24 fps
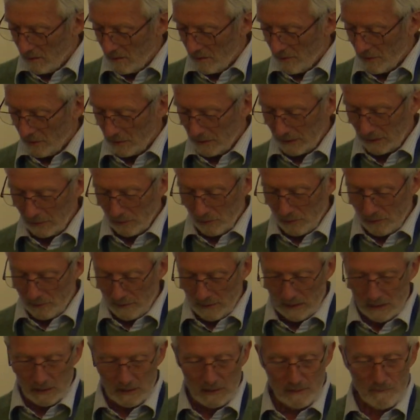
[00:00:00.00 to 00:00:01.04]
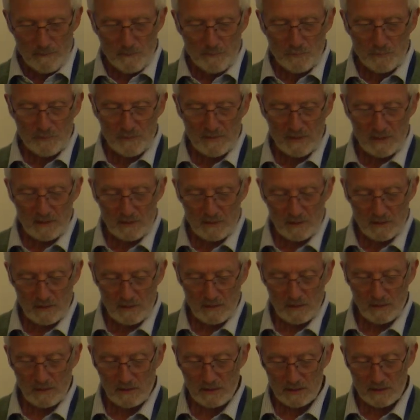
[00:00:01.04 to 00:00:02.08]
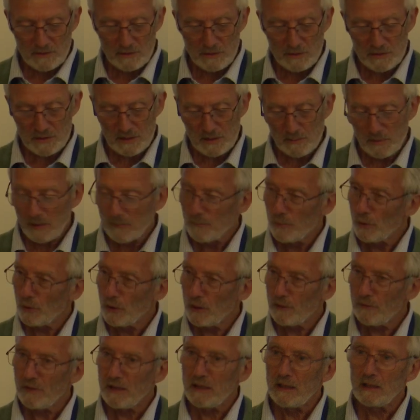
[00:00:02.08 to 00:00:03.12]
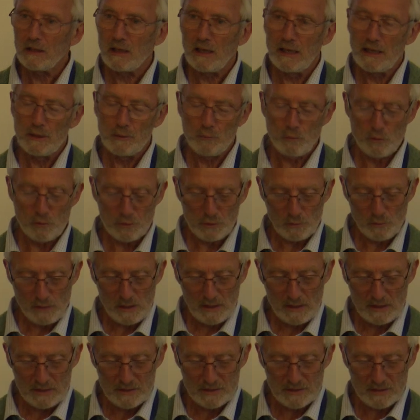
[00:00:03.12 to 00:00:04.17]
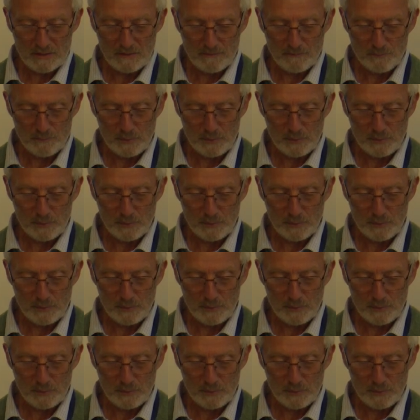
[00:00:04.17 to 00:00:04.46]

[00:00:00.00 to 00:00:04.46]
The Little Corella, it used to be a bird of inland waterways,